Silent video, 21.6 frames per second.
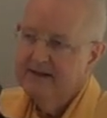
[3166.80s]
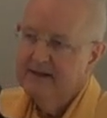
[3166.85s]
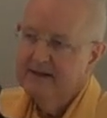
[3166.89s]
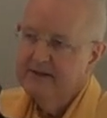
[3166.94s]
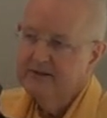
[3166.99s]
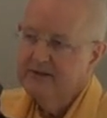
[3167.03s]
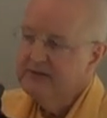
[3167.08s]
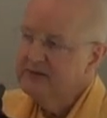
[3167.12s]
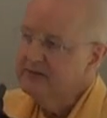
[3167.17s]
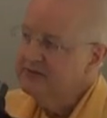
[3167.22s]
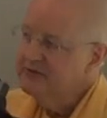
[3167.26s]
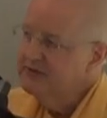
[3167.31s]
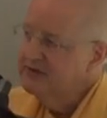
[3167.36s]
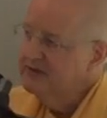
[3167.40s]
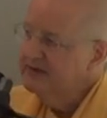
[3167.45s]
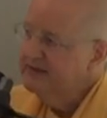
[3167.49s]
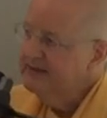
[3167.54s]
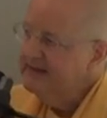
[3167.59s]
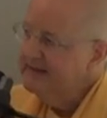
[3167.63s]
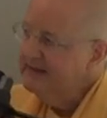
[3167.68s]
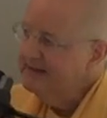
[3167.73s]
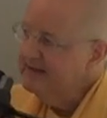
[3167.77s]
a little
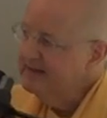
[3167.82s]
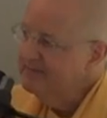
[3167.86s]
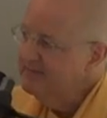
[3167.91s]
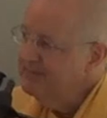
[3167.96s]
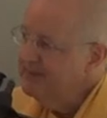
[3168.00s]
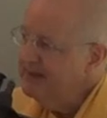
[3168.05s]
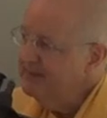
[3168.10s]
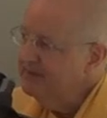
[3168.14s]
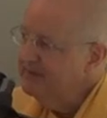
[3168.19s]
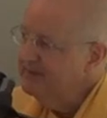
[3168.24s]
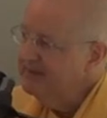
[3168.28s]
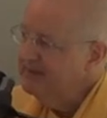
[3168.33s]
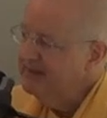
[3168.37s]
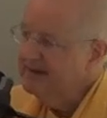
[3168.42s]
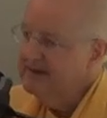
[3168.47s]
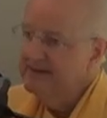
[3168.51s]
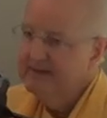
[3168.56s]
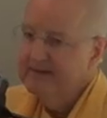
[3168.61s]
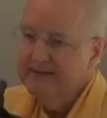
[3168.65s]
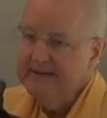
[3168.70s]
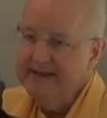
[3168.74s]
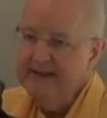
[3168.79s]
journey that people that
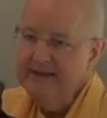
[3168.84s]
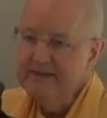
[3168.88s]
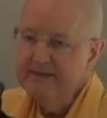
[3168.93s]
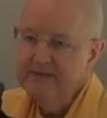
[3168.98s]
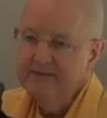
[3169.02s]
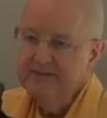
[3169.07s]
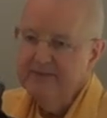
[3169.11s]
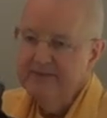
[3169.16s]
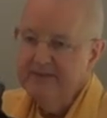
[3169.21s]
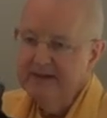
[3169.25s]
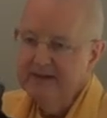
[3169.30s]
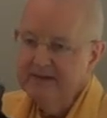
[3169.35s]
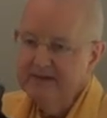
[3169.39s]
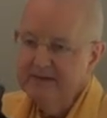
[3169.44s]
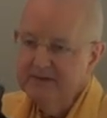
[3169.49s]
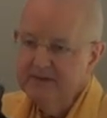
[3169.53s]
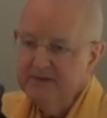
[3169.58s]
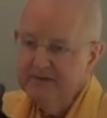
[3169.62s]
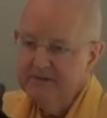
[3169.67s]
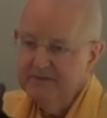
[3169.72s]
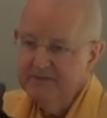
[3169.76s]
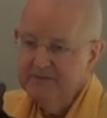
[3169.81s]
are in the
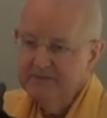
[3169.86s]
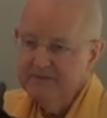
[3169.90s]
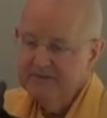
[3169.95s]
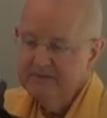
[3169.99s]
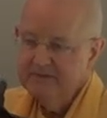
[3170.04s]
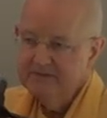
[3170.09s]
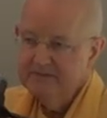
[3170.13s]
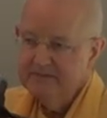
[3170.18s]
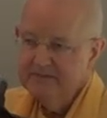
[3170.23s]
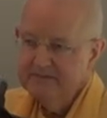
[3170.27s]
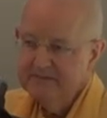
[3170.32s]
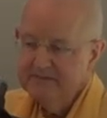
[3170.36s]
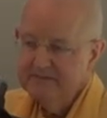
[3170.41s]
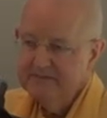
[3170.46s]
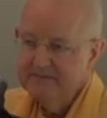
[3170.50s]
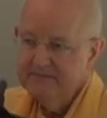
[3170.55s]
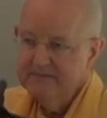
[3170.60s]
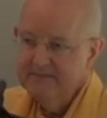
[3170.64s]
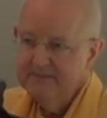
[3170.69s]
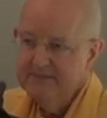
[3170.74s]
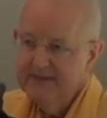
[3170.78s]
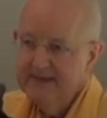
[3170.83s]
field of
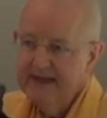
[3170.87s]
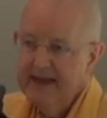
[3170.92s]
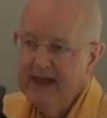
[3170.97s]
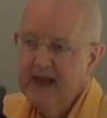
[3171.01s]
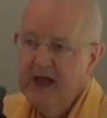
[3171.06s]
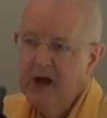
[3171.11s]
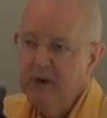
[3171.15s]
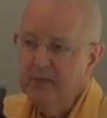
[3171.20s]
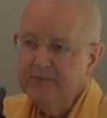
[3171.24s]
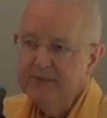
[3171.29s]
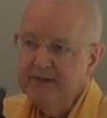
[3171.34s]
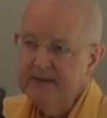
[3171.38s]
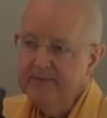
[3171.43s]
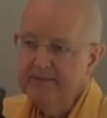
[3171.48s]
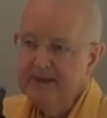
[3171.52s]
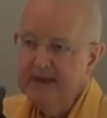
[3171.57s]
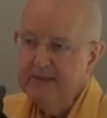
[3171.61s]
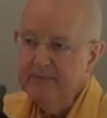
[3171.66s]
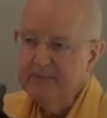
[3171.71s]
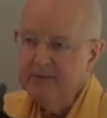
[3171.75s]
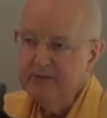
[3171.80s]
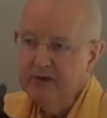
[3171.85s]
helping
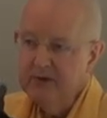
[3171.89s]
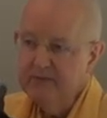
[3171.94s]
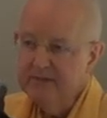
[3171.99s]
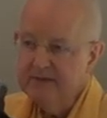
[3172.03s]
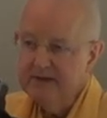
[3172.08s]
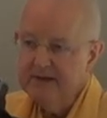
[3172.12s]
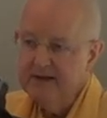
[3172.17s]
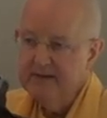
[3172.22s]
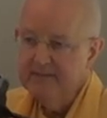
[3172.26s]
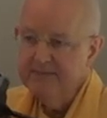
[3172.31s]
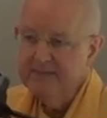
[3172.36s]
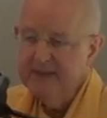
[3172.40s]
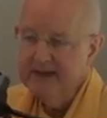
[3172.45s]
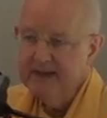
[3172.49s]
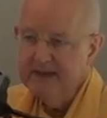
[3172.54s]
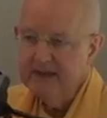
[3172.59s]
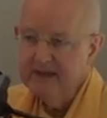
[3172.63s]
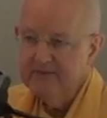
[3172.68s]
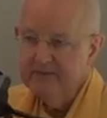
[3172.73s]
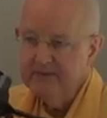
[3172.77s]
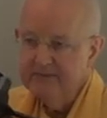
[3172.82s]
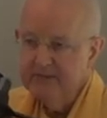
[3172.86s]
people overcome
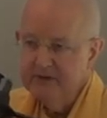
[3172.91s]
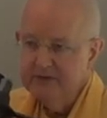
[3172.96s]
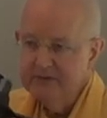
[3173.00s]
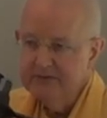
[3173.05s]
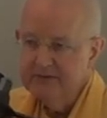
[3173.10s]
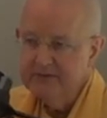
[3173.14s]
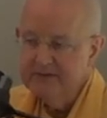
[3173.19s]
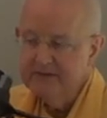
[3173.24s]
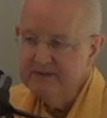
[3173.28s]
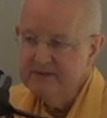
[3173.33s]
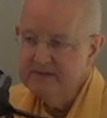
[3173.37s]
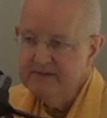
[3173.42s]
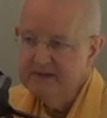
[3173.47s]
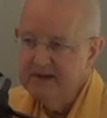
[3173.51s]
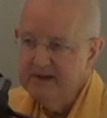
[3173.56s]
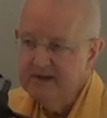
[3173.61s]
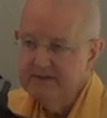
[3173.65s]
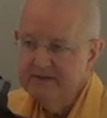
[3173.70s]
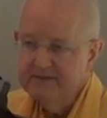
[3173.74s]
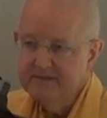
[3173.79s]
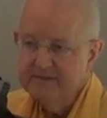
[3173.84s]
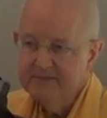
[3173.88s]
negative emotion. It's
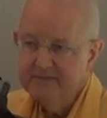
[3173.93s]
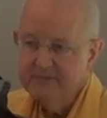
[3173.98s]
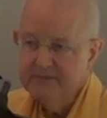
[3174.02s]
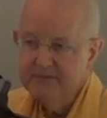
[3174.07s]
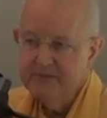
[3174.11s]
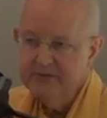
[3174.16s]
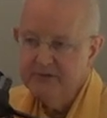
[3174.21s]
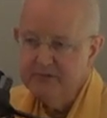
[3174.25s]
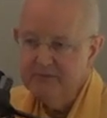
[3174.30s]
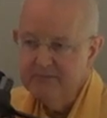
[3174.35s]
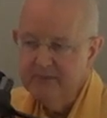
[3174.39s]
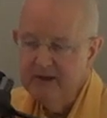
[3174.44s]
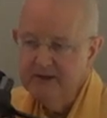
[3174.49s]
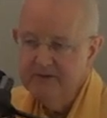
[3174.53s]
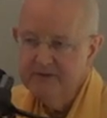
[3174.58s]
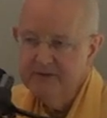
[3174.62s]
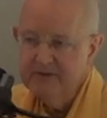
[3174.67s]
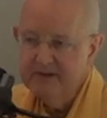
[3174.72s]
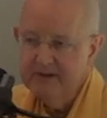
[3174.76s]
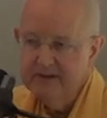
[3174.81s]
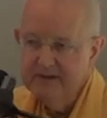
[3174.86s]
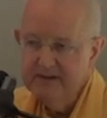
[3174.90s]
not through
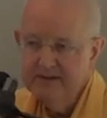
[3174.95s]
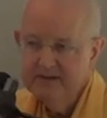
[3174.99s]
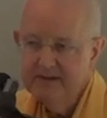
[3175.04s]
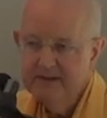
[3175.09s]
mantra,